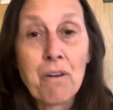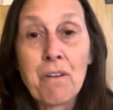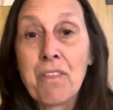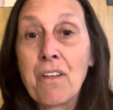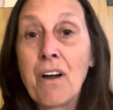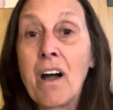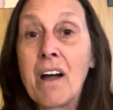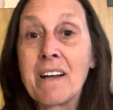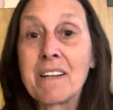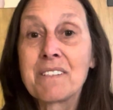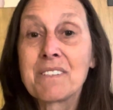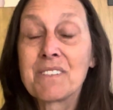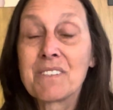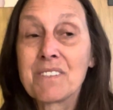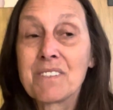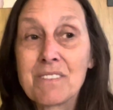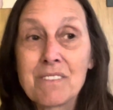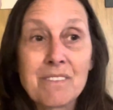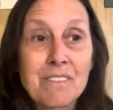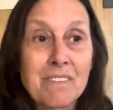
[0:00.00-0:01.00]

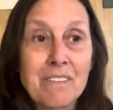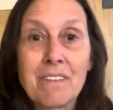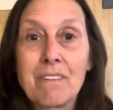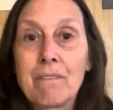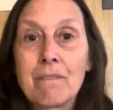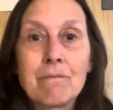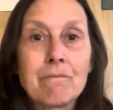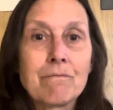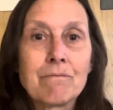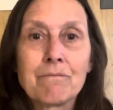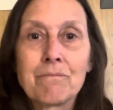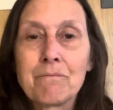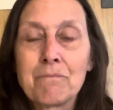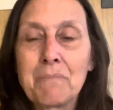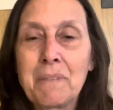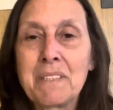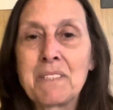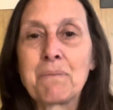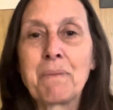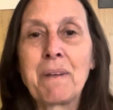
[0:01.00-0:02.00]
thoughts
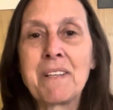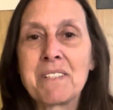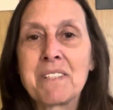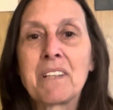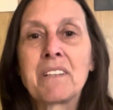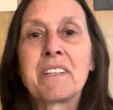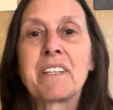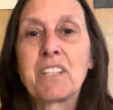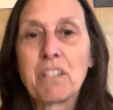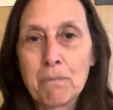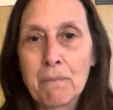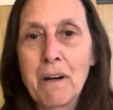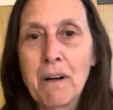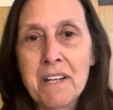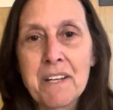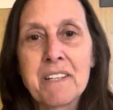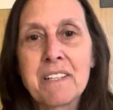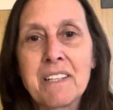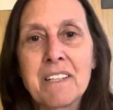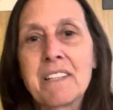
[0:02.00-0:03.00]
is basically
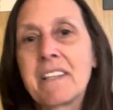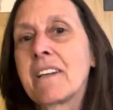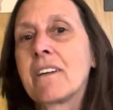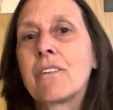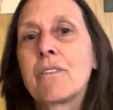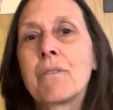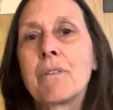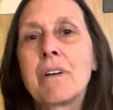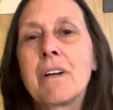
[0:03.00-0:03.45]
commodity now.